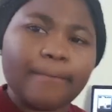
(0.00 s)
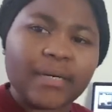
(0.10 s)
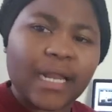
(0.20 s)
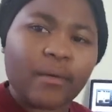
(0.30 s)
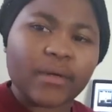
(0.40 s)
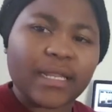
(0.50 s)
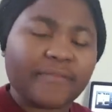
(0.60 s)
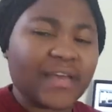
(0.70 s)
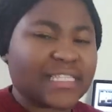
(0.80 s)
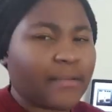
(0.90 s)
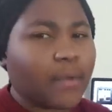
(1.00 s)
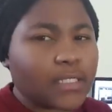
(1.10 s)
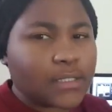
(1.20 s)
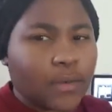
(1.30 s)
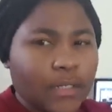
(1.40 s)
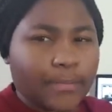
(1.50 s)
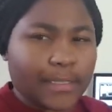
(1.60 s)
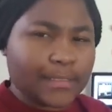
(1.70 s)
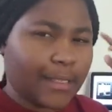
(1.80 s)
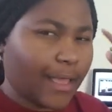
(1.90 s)
but I wouldn't advise everybody to go to the
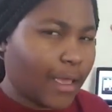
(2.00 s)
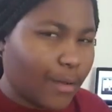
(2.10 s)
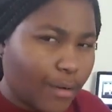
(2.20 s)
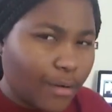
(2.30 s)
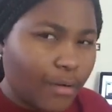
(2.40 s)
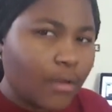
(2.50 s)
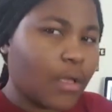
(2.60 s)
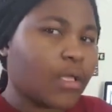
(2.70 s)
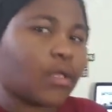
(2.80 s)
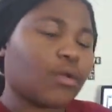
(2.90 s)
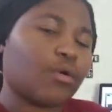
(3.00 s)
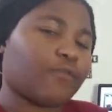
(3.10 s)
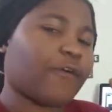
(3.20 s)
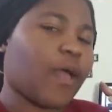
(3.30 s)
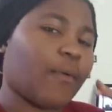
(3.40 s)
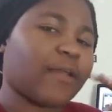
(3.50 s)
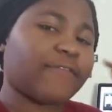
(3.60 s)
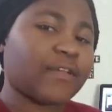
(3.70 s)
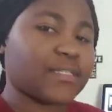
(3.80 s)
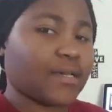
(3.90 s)
place that I go. You know, find what
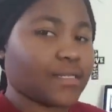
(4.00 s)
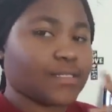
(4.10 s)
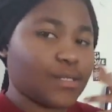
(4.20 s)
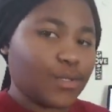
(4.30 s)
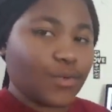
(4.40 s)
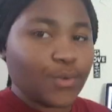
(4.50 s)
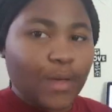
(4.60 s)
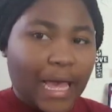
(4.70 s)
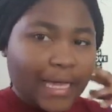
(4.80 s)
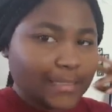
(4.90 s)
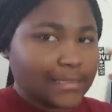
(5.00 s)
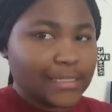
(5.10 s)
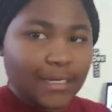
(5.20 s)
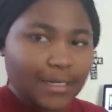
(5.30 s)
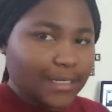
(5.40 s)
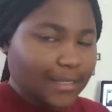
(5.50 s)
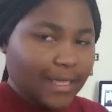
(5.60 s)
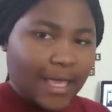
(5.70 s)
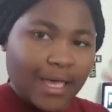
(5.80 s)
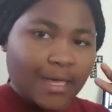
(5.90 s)
feels good to you and settle in
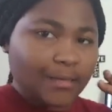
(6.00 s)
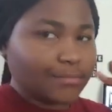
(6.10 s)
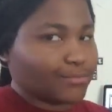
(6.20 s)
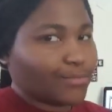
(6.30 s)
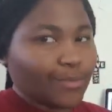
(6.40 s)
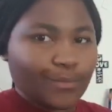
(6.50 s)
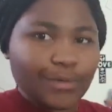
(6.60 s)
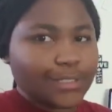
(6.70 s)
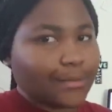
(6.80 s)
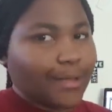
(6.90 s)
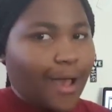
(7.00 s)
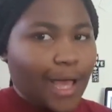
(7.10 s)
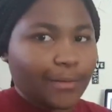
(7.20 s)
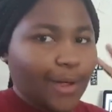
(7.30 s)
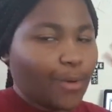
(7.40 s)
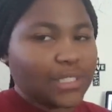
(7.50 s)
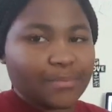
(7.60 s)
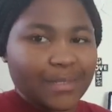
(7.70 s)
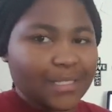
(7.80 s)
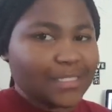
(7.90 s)
there. Worship God. We're all
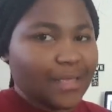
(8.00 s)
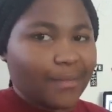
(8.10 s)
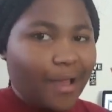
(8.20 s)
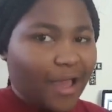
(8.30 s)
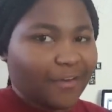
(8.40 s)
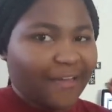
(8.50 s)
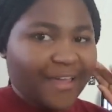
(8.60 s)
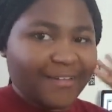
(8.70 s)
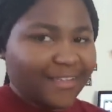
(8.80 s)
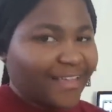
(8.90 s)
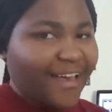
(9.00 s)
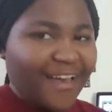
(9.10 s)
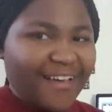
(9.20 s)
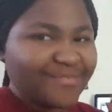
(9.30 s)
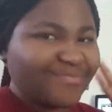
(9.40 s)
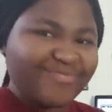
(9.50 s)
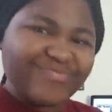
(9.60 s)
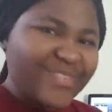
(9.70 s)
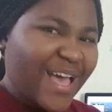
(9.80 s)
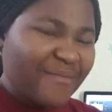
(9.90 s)
worshiping the same God, right?
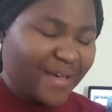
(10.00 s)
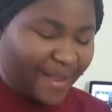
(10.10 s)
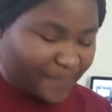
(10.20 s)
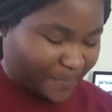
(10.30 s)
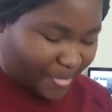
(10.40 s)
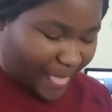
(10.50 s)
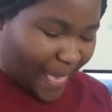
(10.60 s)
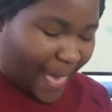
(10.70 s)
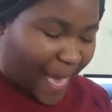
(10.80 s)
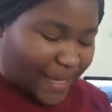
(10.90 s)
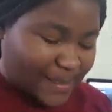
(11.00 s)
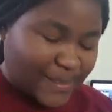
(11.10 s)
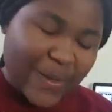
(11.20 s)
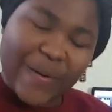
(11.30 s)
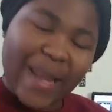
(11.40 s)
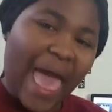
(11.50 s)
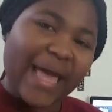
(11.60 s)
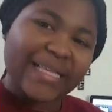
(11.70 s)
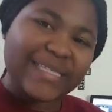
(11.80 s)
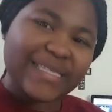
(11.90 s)
Yeah, man. So
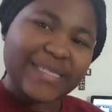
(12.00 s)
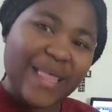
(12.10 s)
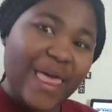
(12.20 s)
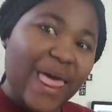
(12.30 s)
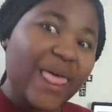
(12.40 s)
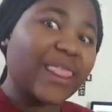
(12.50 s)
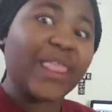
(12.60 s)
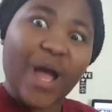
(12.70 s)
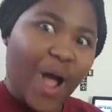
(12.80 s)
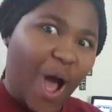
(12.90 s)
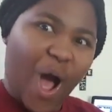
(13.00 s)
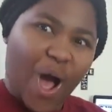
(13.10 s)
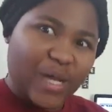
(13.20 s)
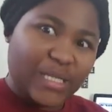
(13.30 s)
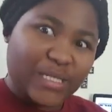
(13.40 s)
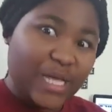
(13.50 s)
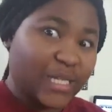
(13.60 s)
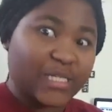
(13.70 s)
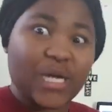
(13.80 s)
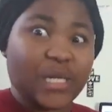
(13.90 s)
next, the cons.
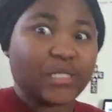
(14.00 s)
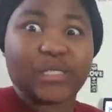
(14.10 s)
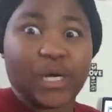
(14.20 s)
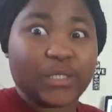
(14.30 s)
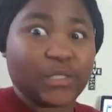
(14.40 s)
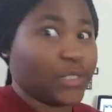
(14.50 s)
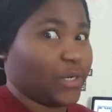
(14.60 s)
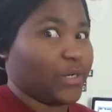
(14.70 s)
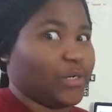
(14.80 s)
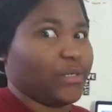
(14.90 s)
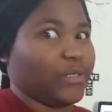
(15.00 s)
Dun dun dun.